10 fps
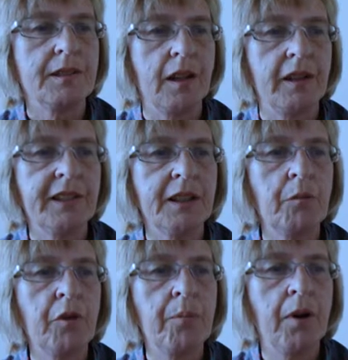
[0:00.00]

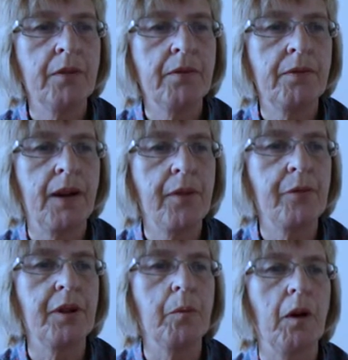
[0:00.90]
Starting with
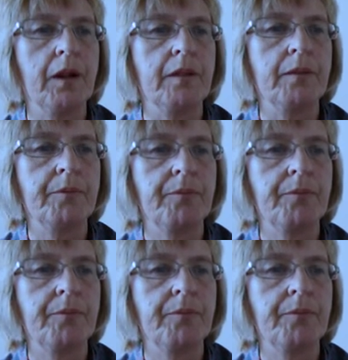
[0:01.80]
MON531,